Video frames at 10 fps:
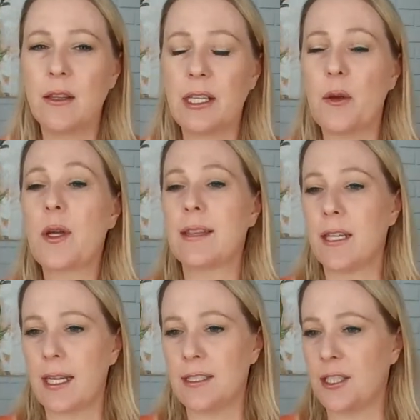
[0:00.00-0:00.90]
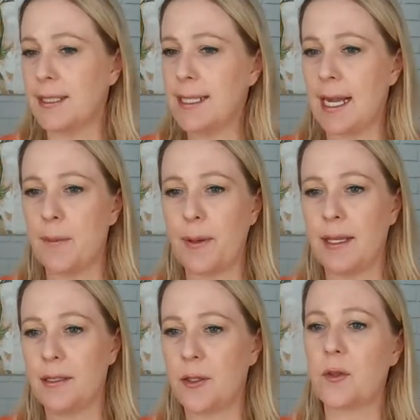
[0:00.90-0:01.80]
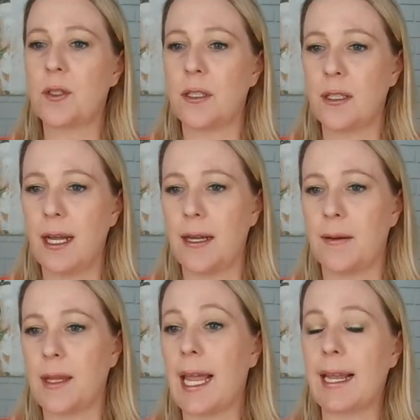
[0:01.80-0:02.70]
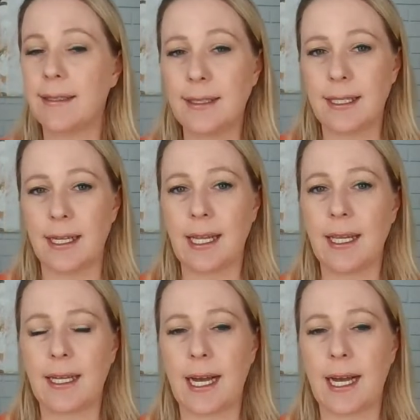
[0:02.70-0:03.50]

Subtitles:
you can look at, just type in Google the ACE study,